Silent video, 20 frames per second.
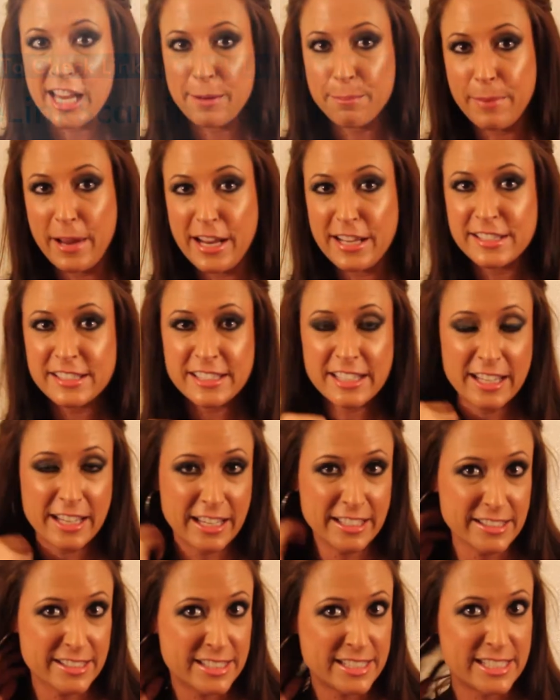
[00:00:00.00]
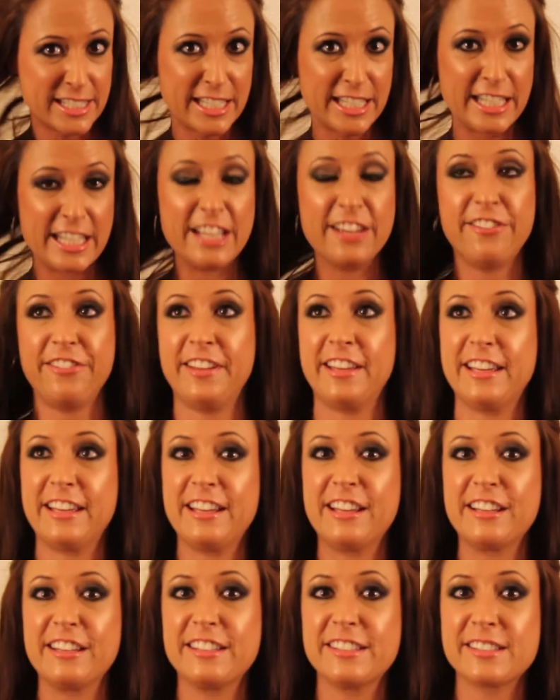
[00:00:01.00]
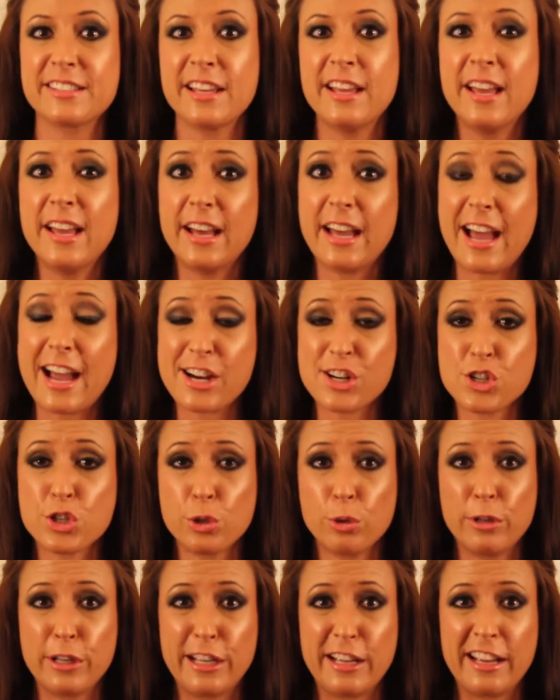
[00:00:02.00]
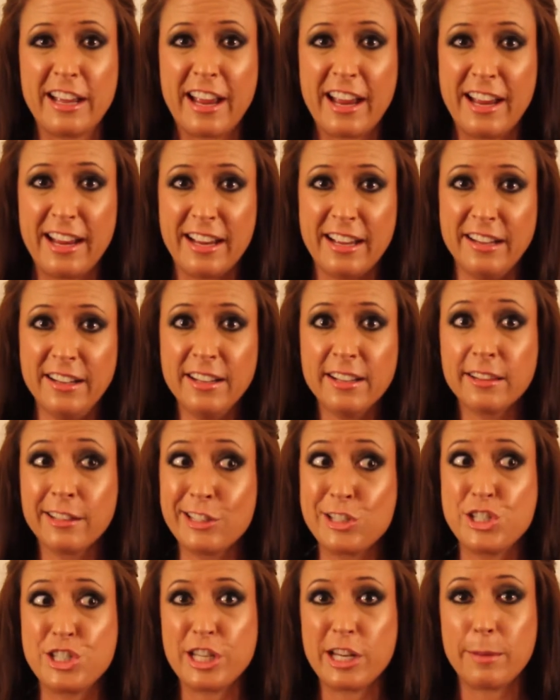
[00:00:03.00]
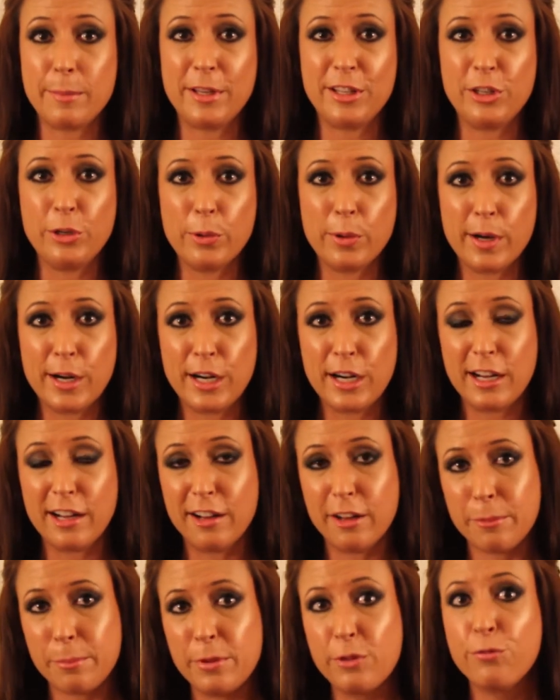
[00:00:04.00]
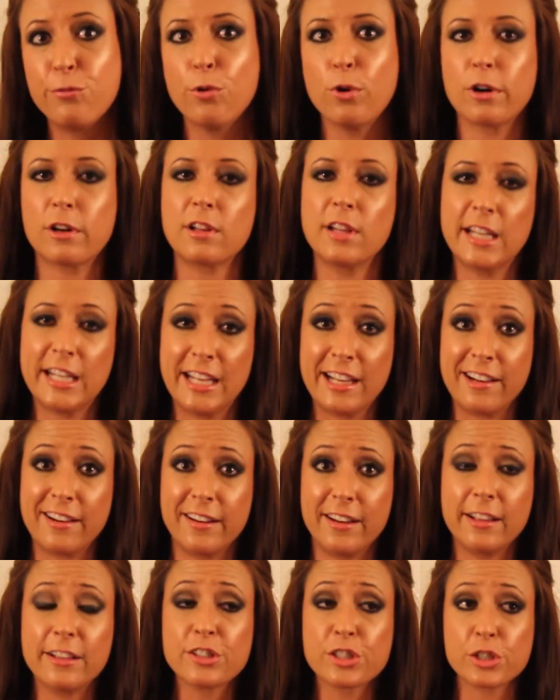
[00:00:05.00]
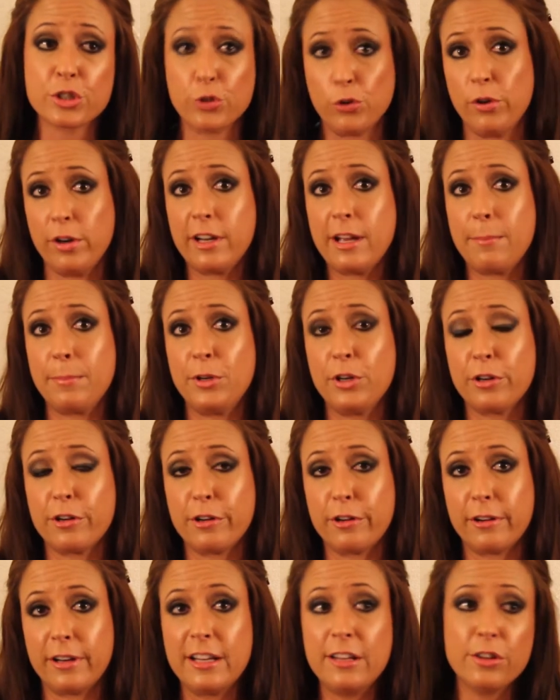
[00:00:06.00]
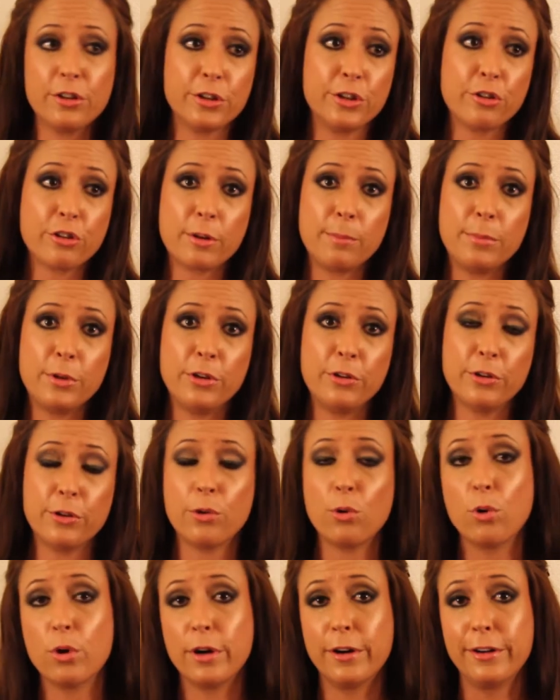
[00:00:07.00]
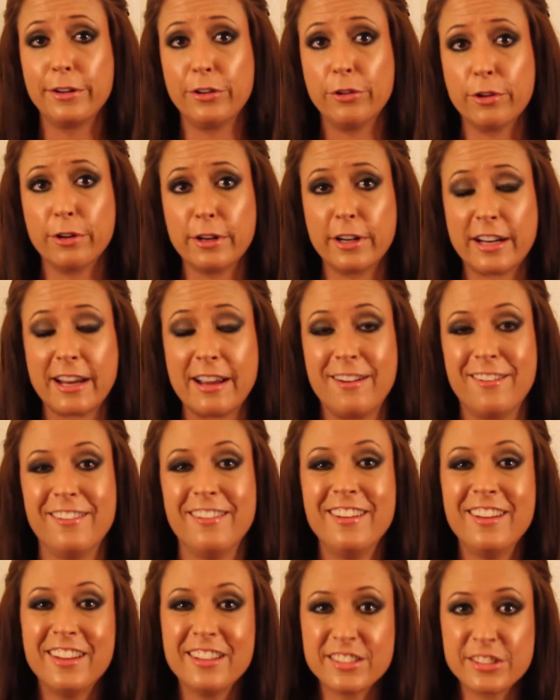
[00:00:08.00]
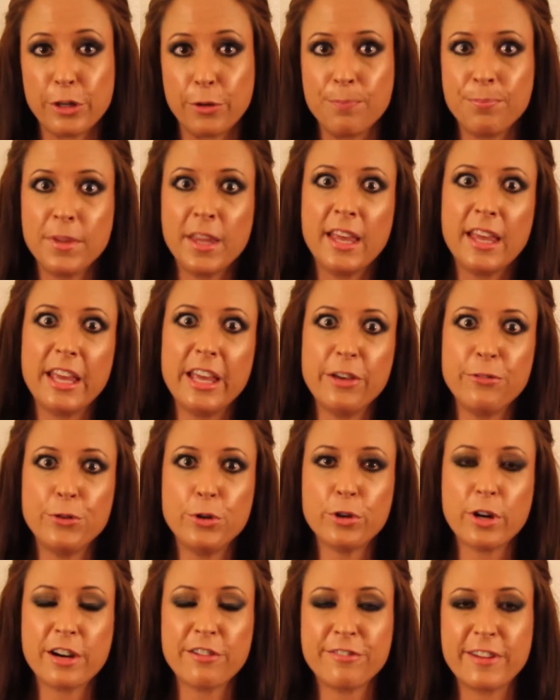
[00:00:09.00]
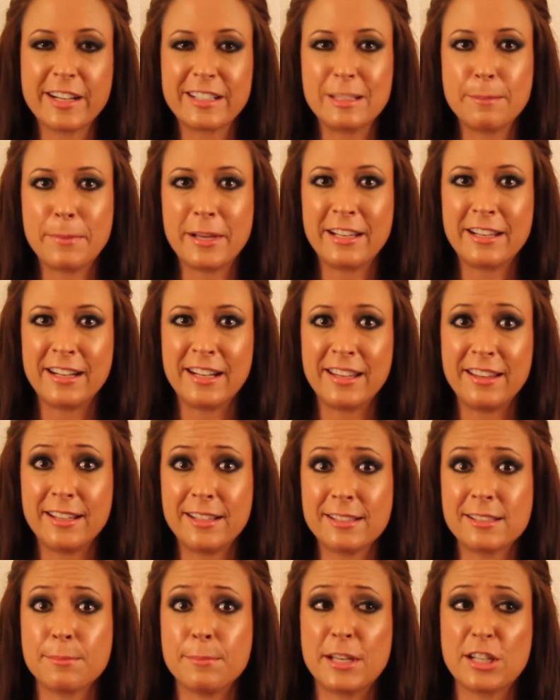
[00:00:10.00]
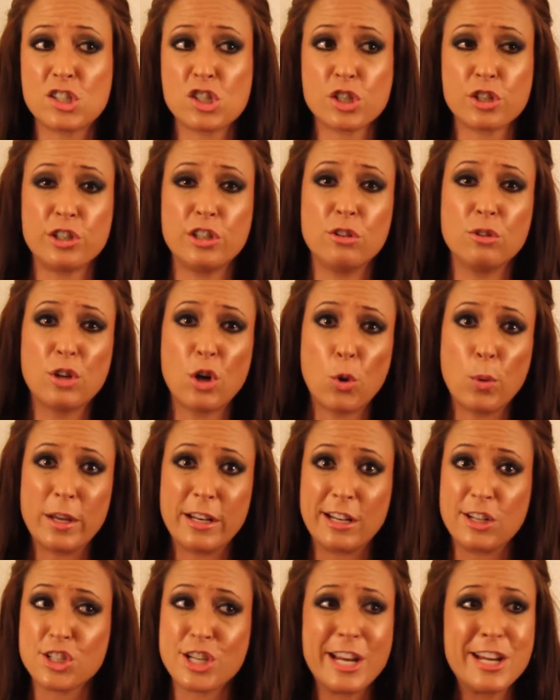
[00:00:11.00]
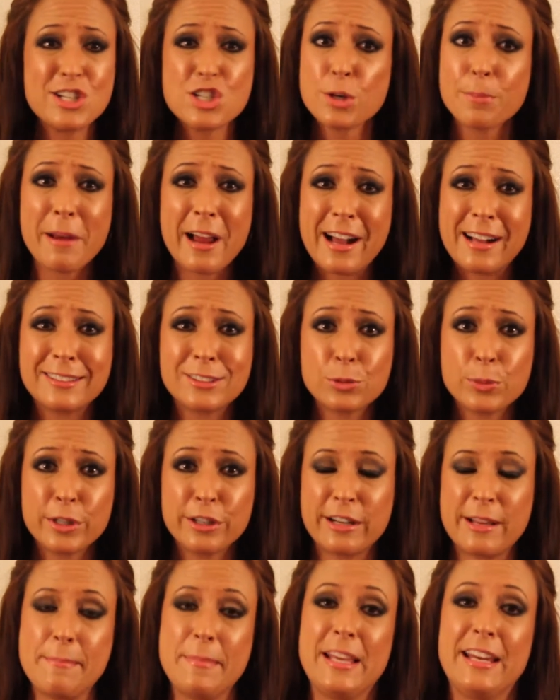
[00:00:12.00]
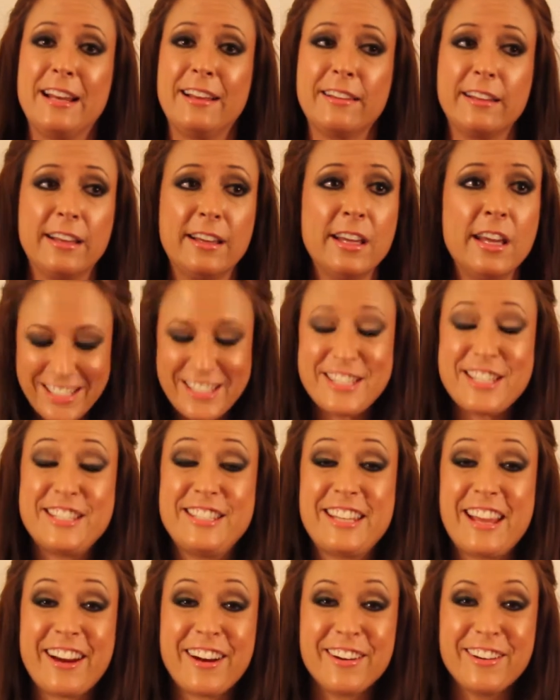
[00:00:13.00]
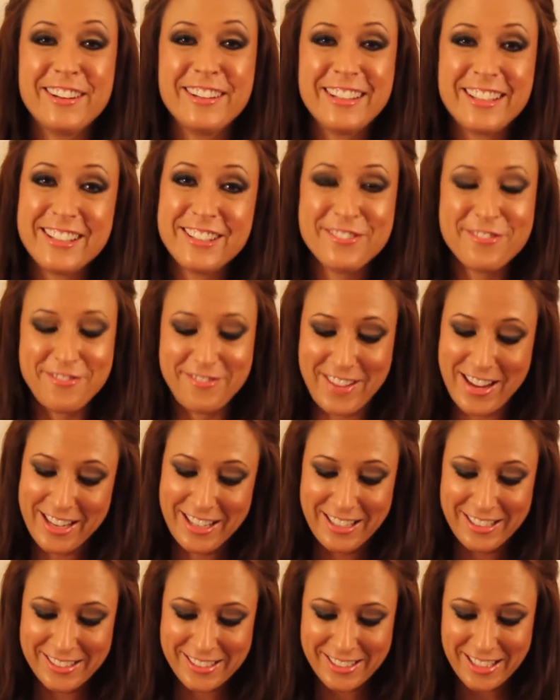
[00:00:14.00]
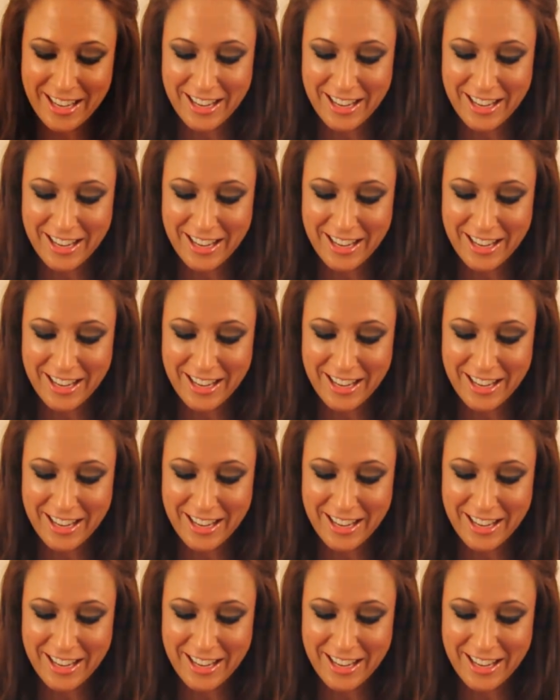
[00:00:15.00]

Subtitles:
and paste it and see if it is actually a legitimate URL before clicking on it and screwing up either your computer or your account. So if you are infected by any of these, make sure you go in and change your password immediately. This is Darren in Vegas